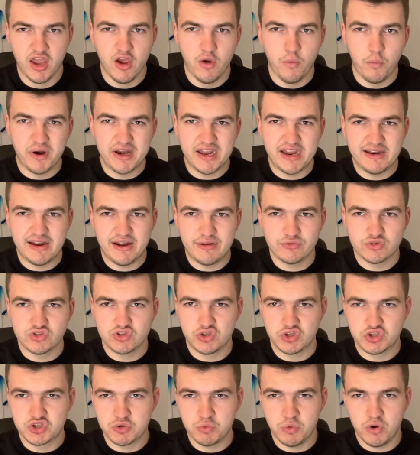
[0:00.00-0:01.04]
when he announced
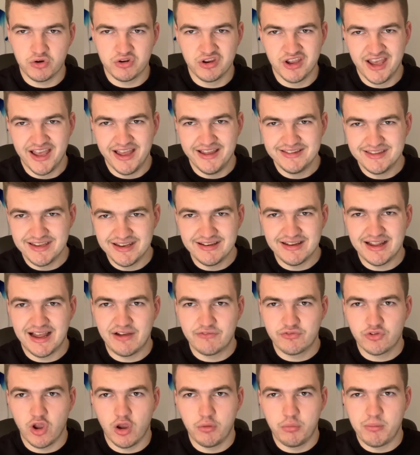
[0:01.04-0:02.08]
the squad, didn't
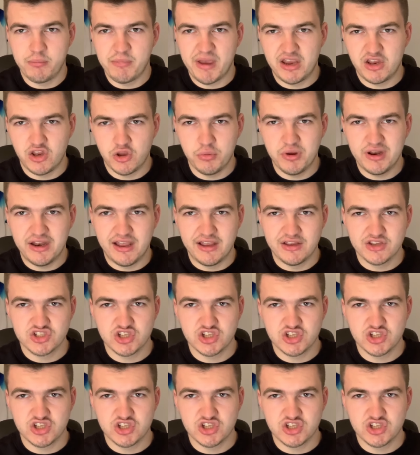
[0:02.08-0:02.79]
have Kobbie Mainoo in it.